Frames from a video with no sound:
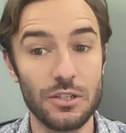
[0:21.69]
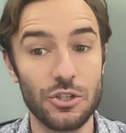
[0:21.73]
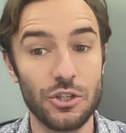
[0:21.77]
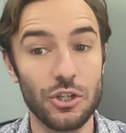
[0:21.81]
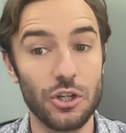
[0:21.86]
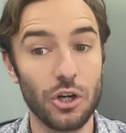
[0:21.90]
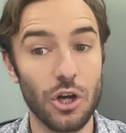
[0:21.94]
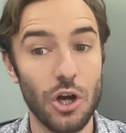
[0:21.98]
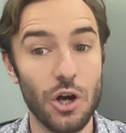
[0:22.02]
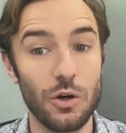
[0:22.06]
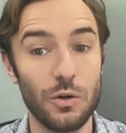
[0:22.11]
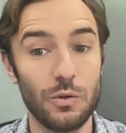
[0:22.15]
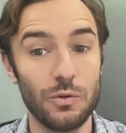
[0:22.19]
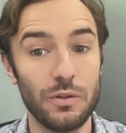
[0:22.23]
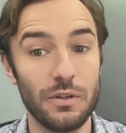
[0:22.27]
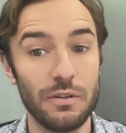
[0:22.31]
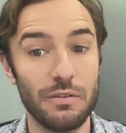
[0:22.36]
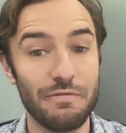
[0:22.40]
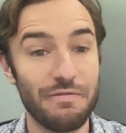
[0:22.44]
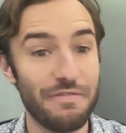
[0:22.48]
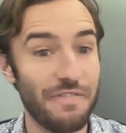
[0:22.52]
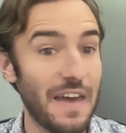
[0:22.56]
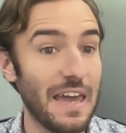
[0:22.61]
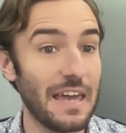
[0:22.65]
into your own
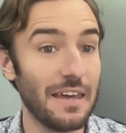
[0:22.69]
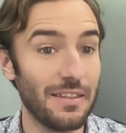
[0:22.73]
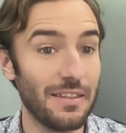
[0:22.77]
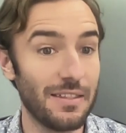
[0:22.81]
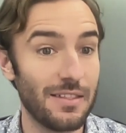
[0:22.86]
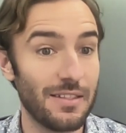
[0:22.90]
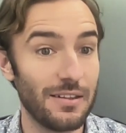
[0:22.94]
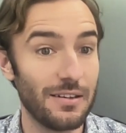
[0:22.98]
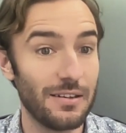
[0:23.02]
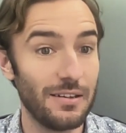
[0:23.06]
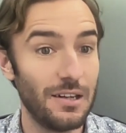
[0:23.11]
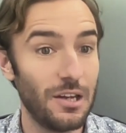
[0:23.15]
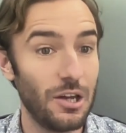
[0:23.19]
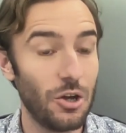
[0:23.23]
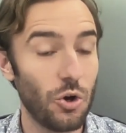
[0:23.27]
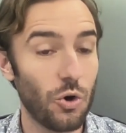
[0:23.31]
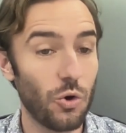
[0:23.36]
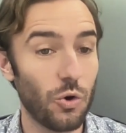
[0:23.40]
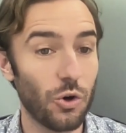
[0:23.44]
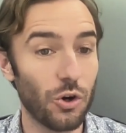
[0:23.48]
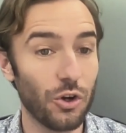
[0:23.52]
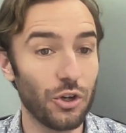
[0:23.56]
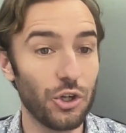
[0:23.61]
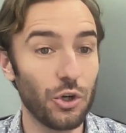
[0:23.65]
faith
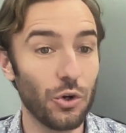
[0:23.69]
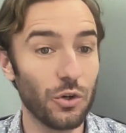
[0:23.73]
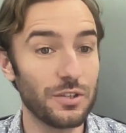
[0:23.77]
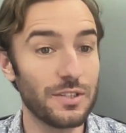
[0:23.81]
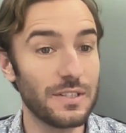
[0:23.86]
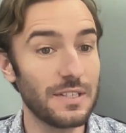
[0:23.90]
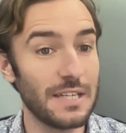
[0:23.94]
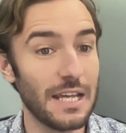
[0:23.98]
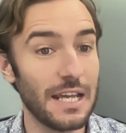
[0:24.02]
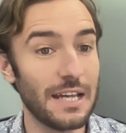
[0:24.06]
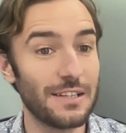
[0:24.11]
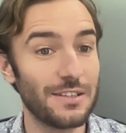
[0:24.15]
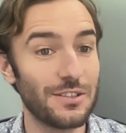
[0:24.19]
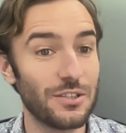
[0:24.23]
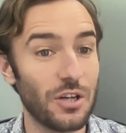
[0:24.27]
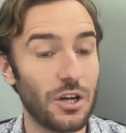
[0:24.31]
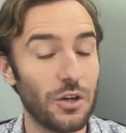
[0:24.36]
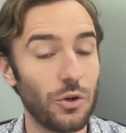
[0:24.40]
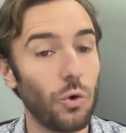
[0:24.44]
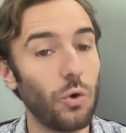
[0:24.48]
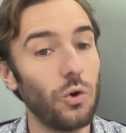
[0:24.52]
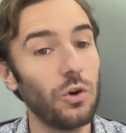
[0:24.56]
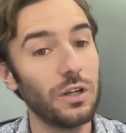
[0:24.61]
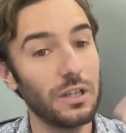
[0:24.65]
or your stance on
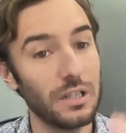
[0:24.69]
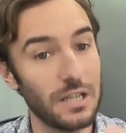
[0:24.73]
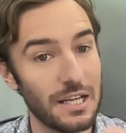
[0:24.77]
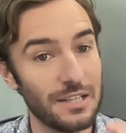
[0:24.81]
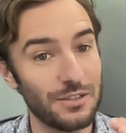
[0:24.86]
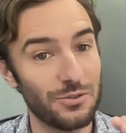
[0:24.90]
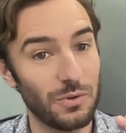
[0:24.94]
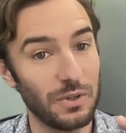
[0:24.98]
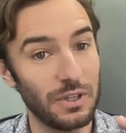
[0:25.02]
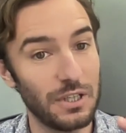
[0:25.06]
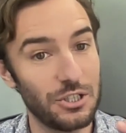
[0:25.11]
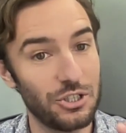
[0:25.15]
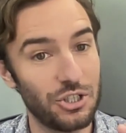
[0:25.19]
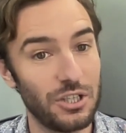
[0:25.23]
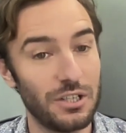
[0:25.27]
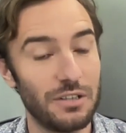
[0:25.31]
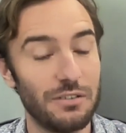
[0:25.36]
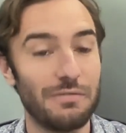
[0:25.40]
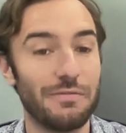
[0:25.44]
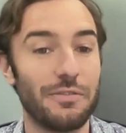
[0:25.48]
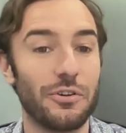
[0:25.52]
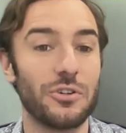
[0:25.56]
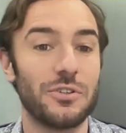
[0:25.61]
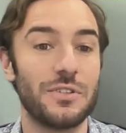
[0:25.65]
organized religion
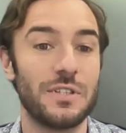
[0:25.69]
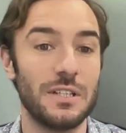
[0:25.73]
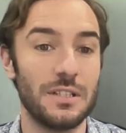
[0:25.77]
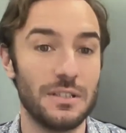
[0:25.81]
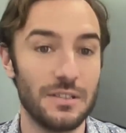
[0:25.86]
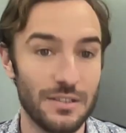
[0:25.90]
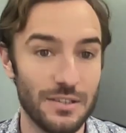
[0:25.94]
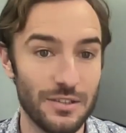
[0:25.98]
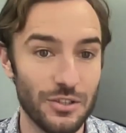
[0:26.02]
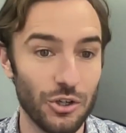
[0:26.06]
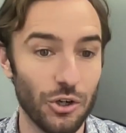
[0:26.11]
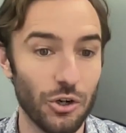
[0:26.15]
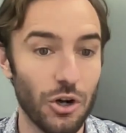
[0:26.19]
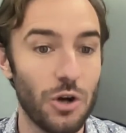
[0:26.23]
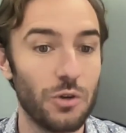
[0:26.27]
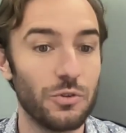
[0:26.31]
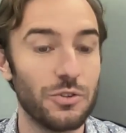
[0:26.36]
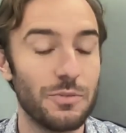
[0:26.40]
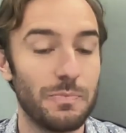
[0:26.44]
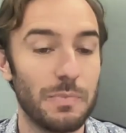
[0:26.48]
versus your own